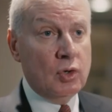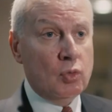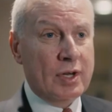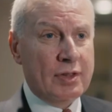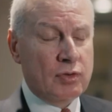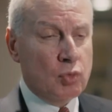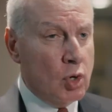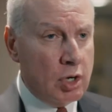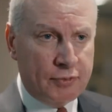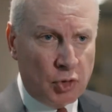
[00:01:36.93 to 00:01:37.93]
With
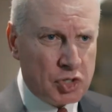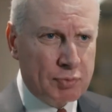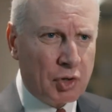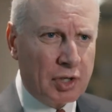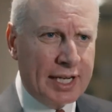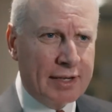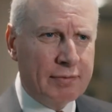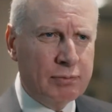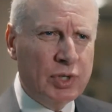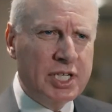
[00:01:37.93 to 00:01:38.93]
workforce modelling,
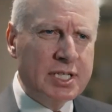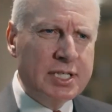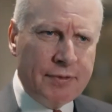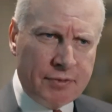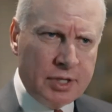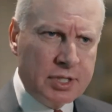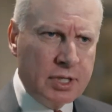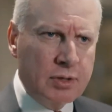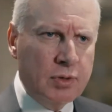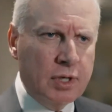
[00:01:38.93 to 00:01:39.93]
which is different
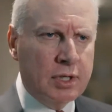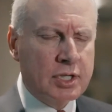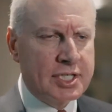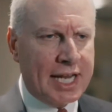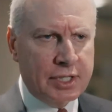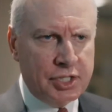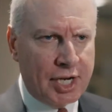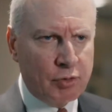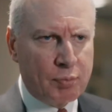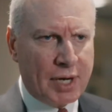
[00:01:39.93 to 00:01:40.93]
to standard
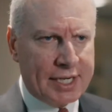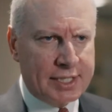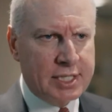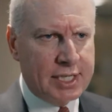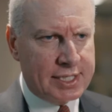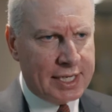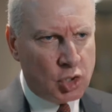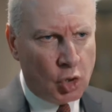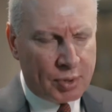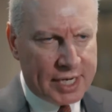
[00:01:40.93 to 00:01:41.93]
general practice, it's
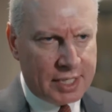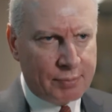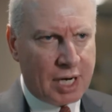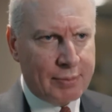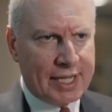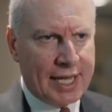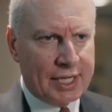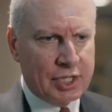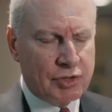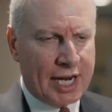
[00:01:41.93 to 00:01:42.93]
incorporating primary care
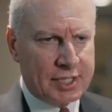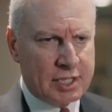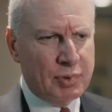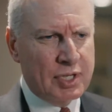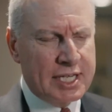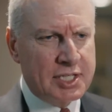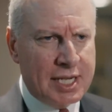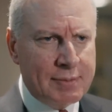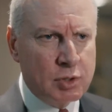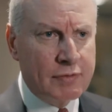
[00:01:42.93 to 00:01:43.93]
contractors, but it
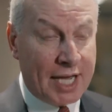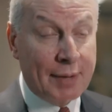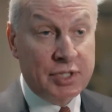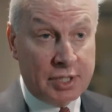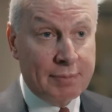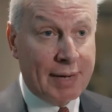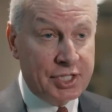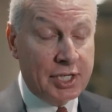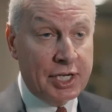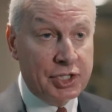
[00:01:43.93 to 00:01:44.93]
seems to have captured the
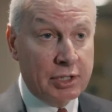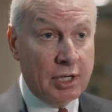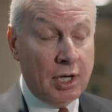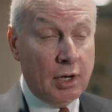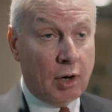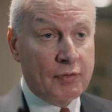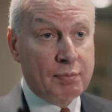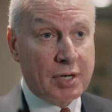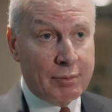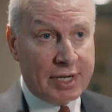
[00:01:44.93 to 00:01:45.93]
imagination of the
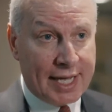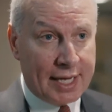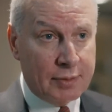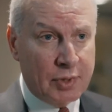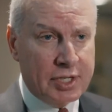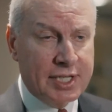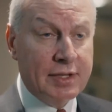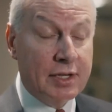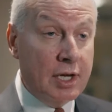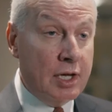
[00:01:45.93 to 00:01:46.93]
primary care community,
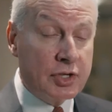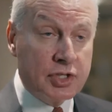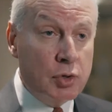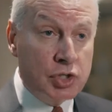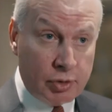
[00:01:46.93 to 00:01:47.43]
the social